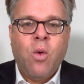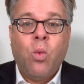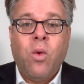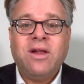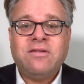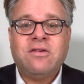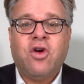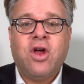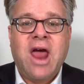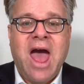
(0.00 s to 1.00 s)
What's
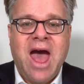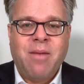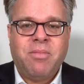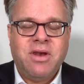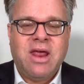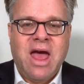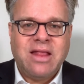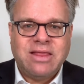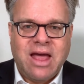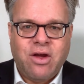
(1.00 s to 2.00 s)
going to happen
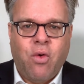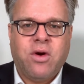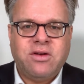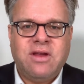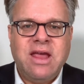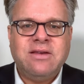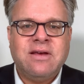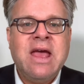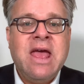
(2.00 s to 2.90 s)
at that court date?